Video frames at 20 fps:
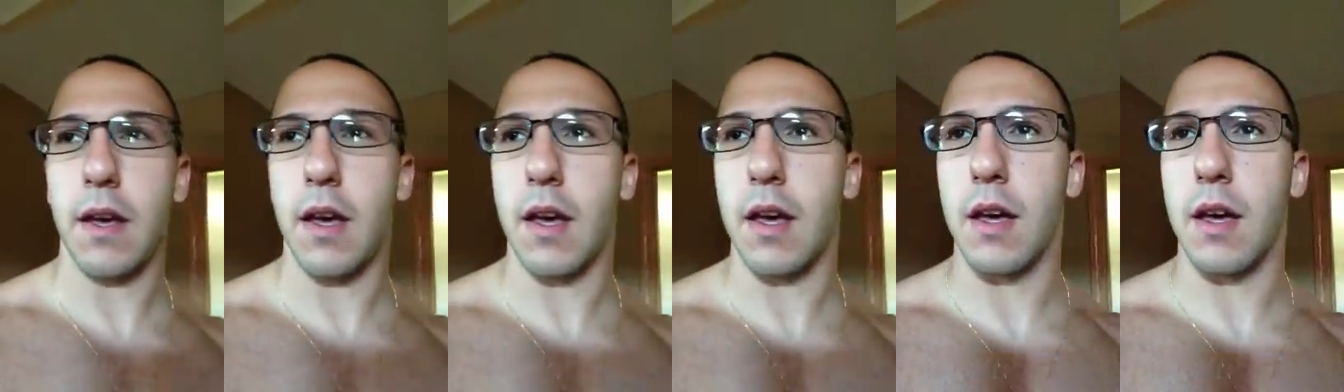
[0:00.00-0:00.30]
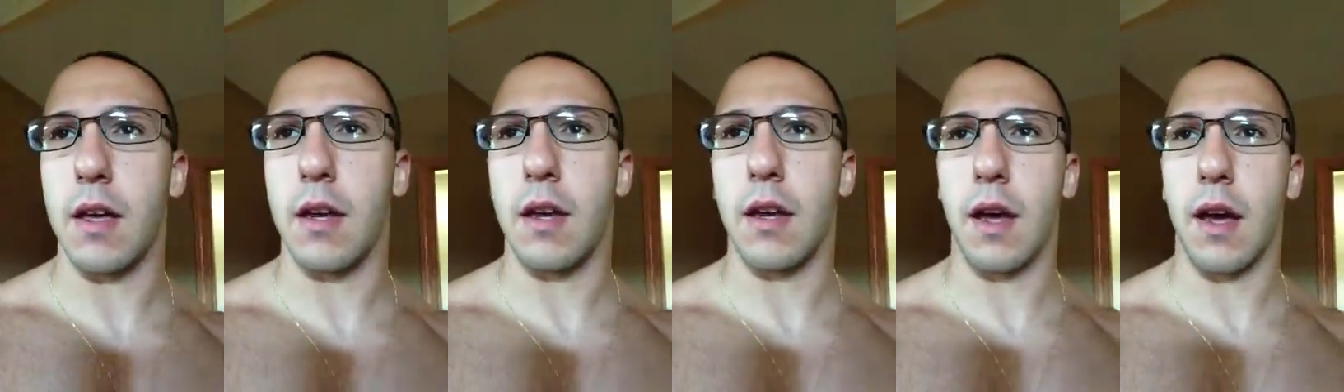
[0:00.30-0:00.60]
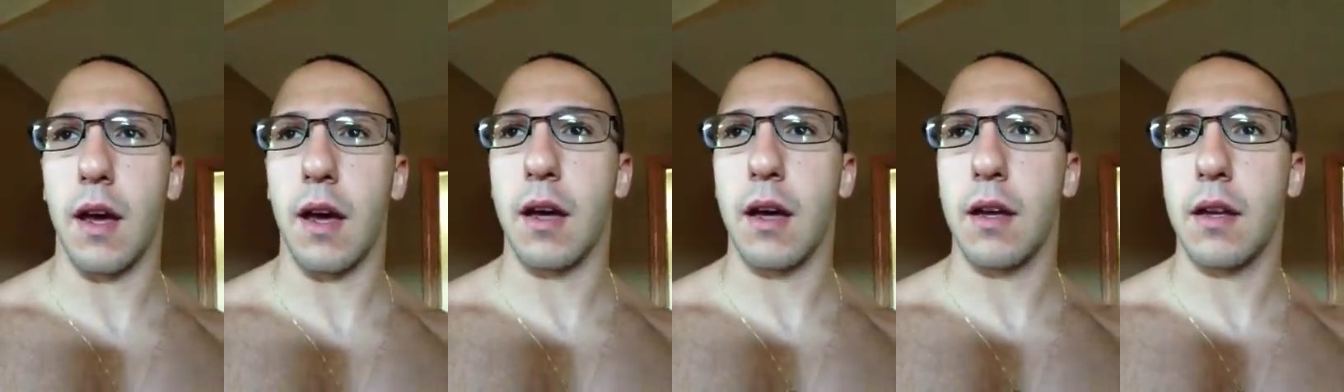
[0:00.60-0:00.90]
And
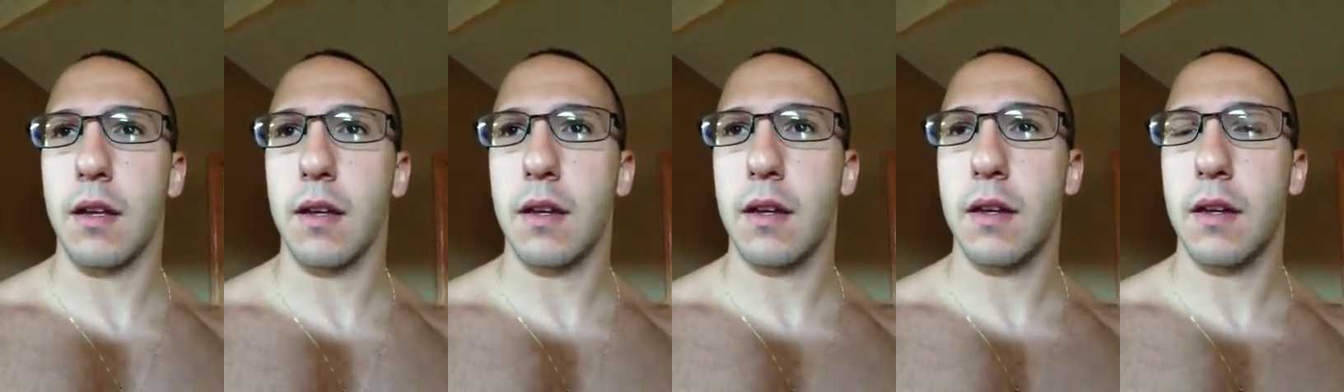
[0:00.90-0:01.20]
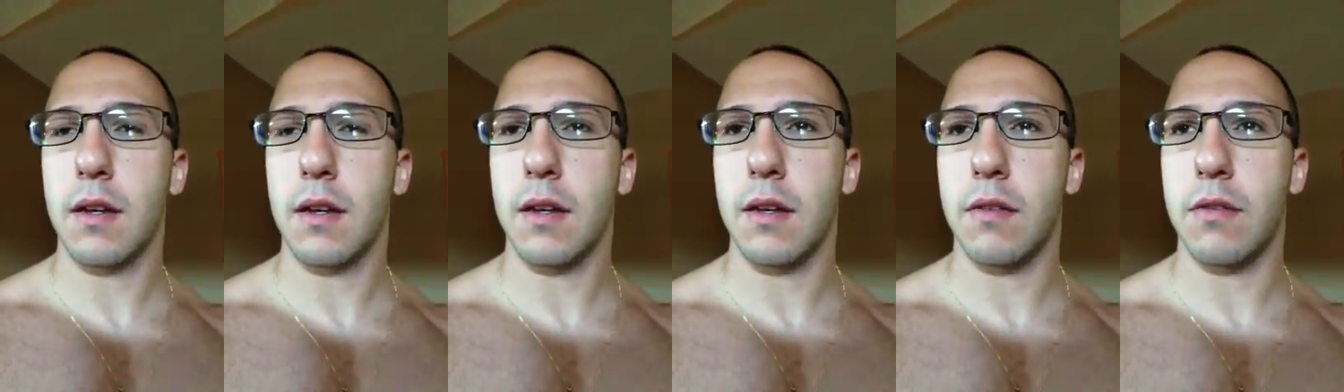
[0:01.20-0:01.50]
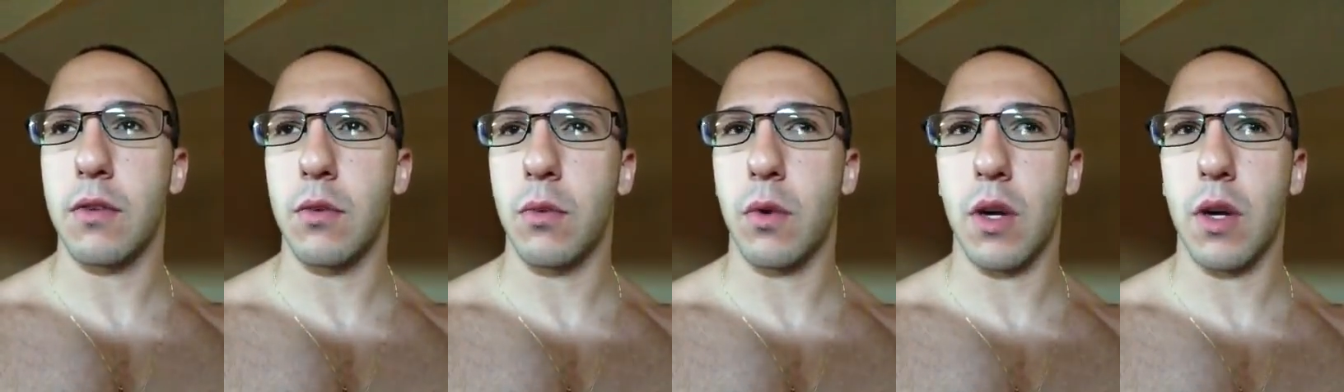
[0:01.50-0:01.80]

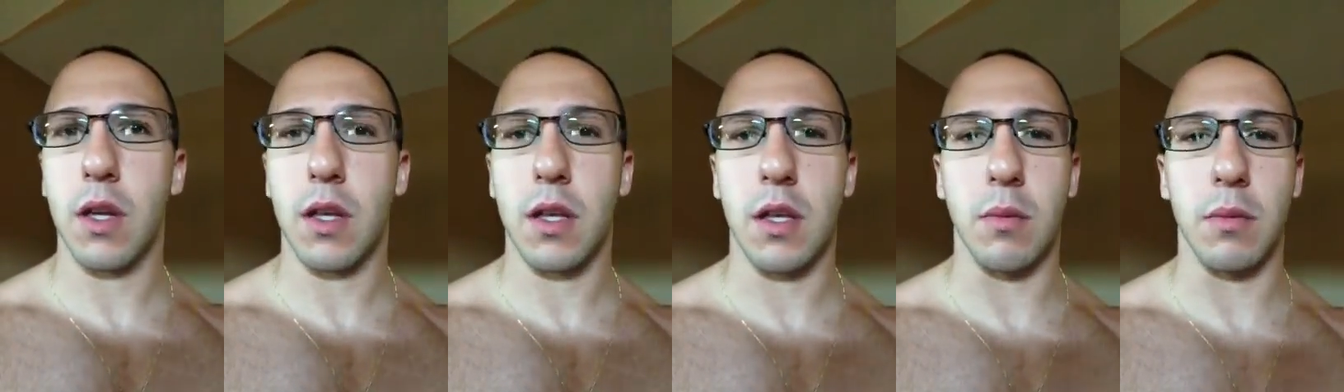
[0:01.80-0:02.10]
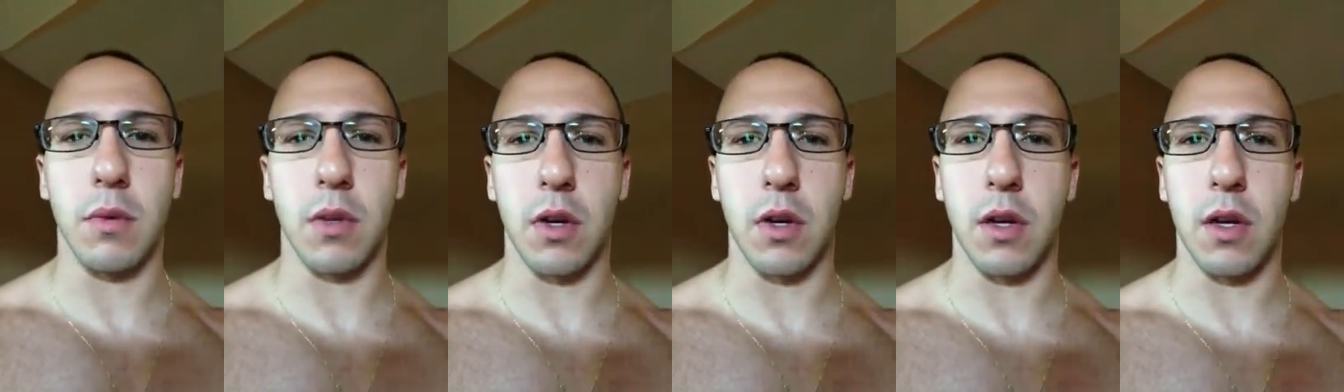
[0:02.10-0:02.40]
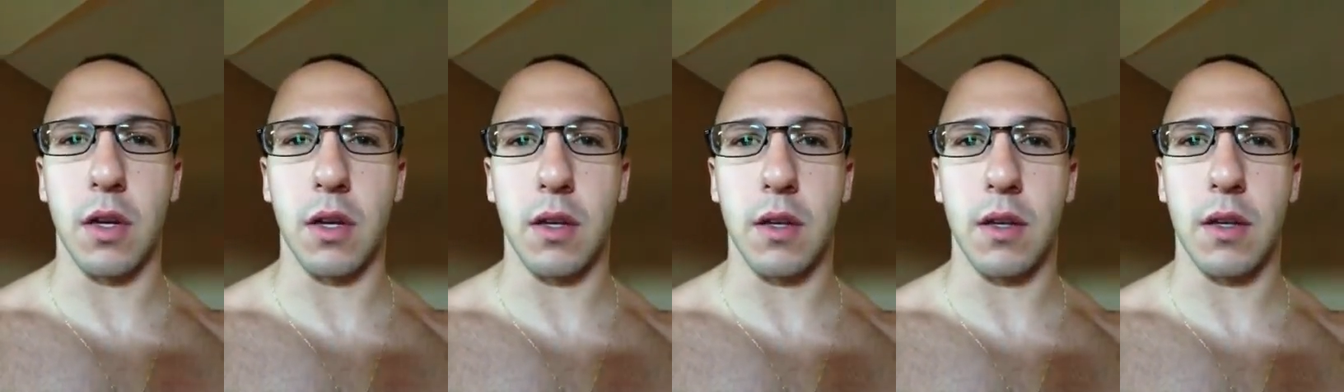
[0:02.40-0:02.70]
if you want to keep
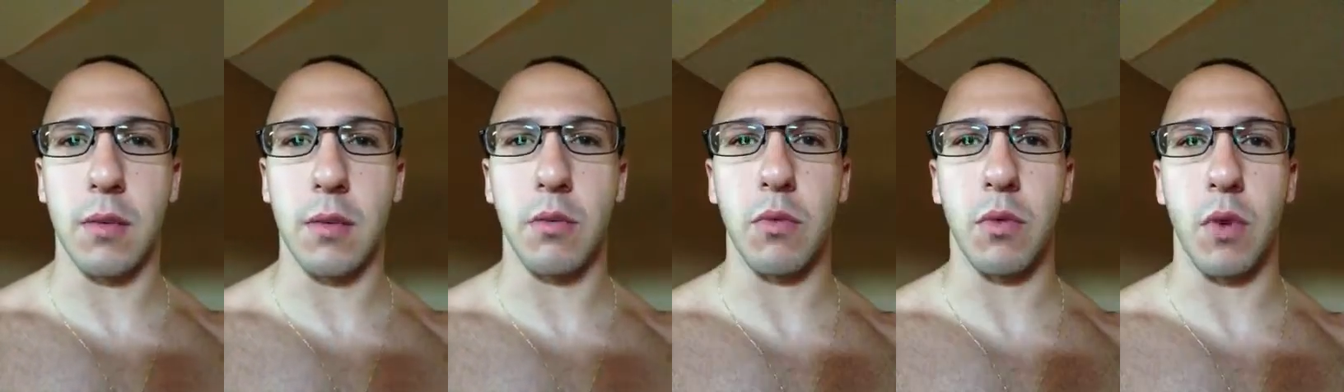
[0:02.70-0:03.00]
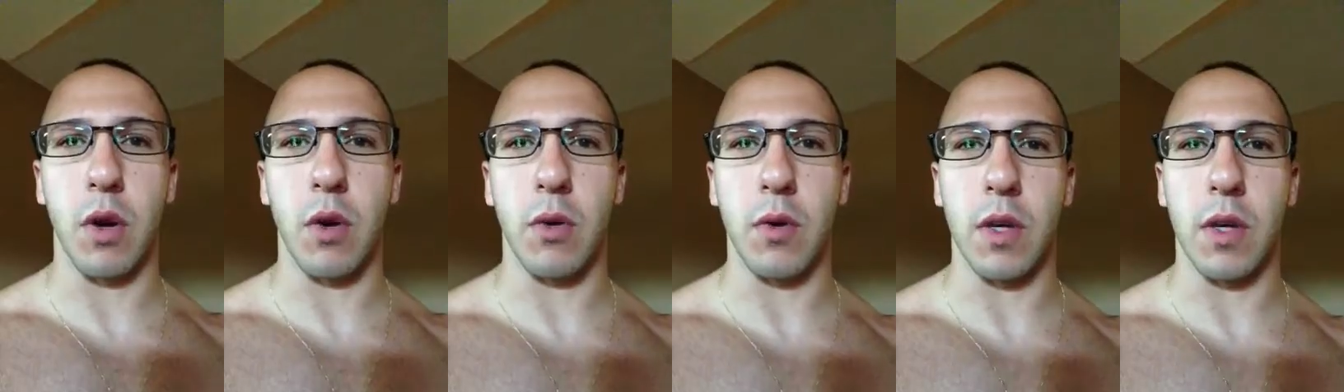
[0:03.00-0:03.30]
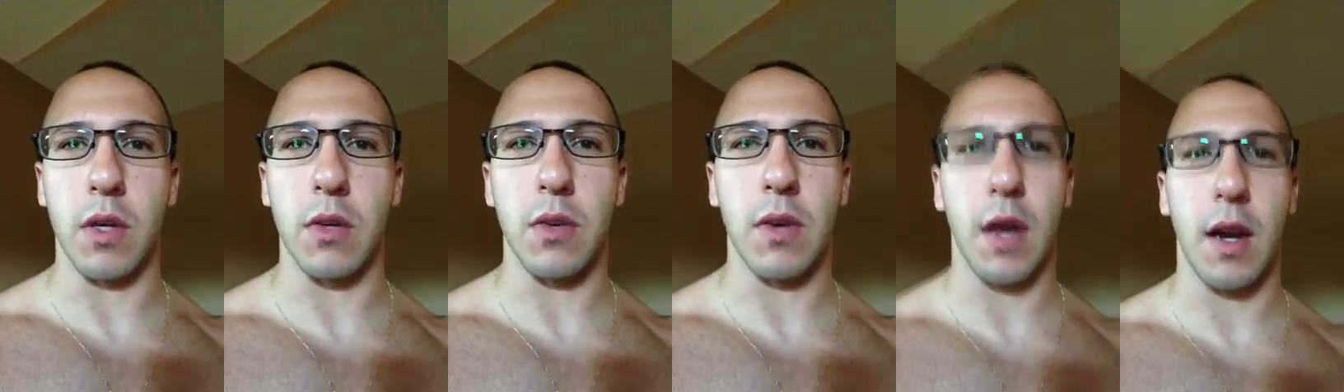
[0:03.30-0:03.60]
learning, keep
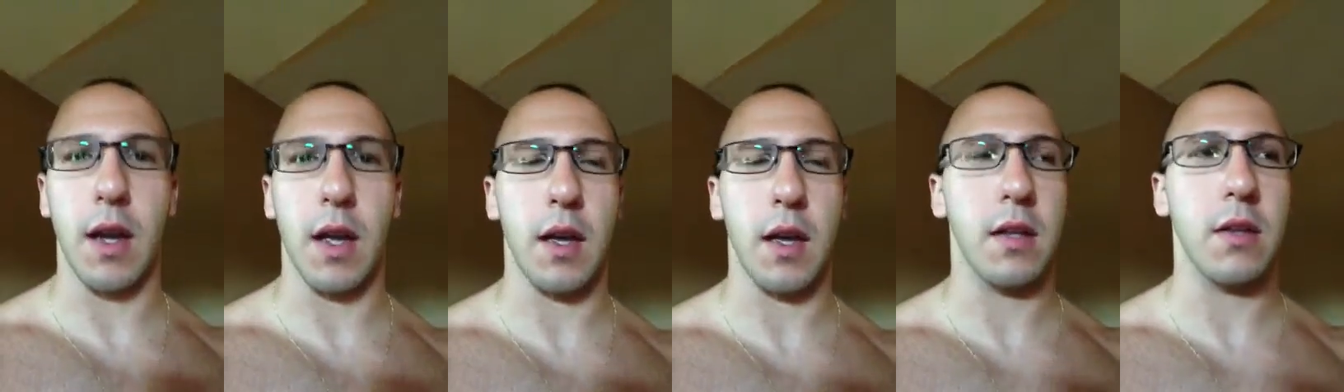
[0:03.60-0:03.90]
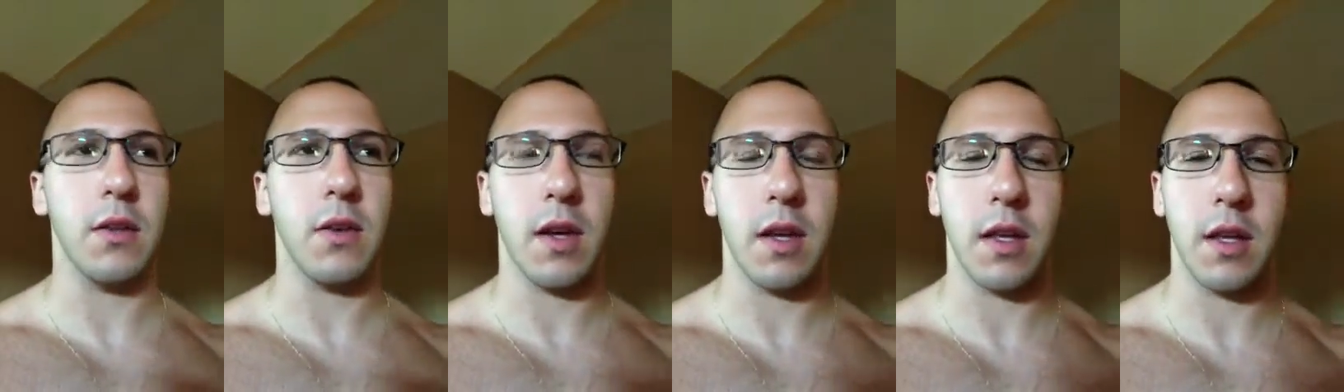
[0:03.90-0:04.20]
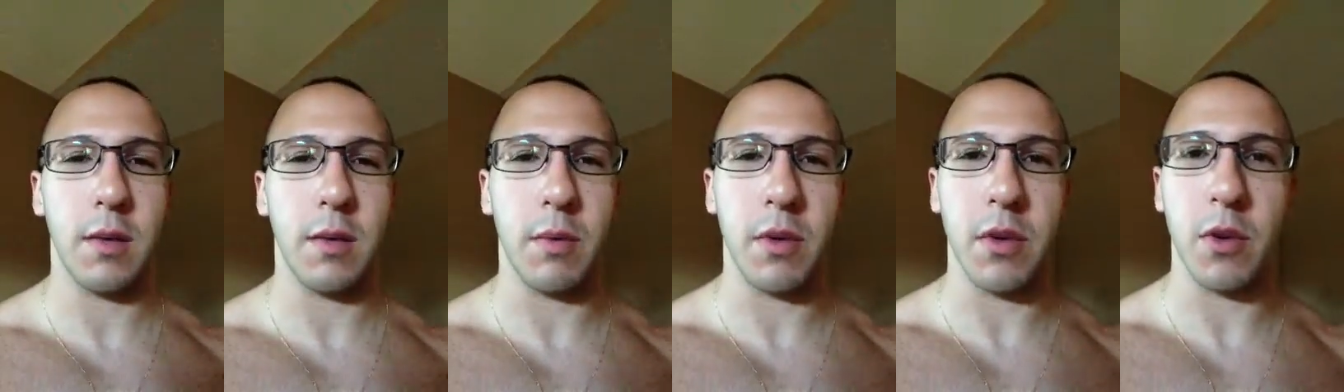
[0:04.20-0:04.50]
growing, you gotta
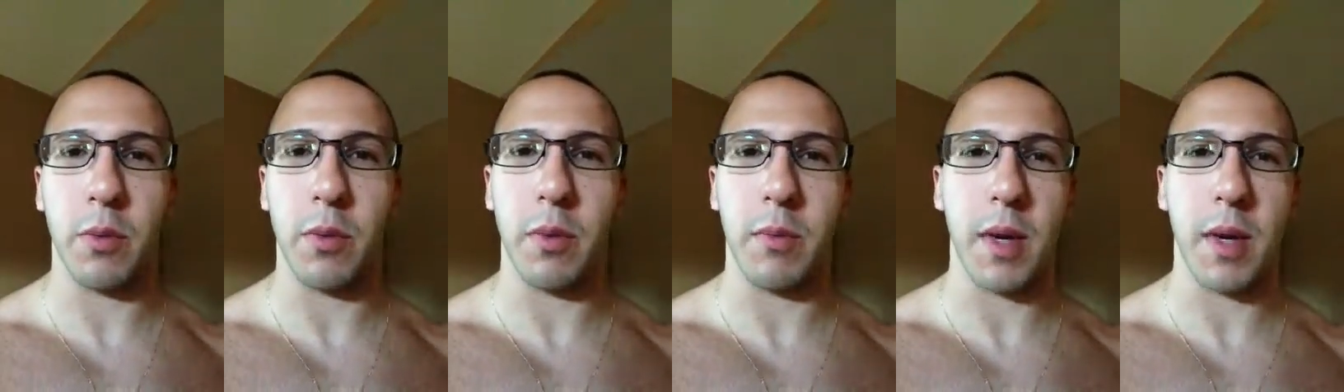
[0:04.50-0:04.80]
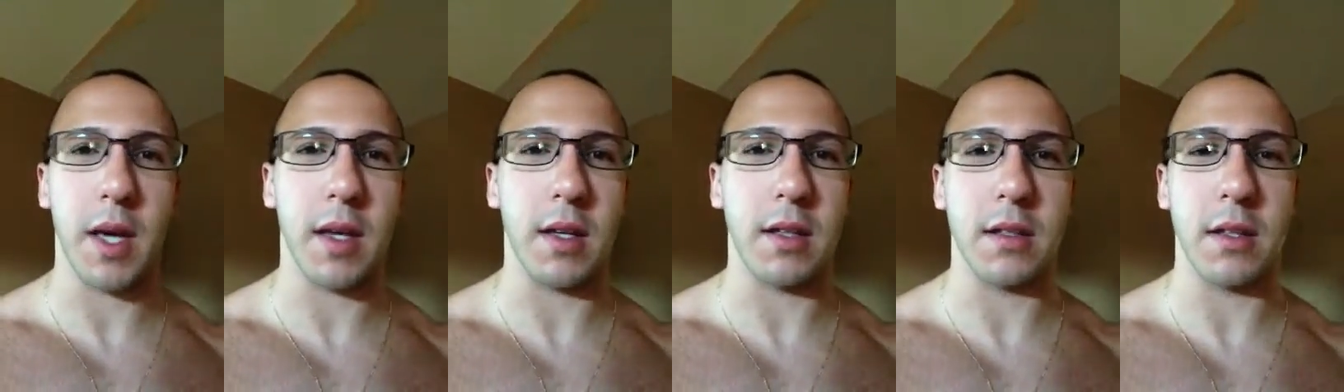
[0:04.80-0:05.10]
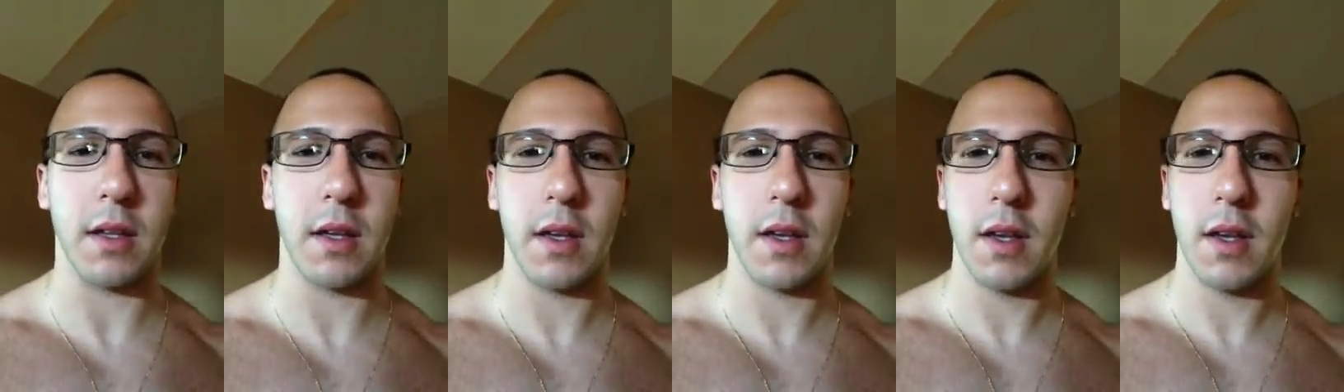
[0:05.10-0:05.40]
keep an open mind.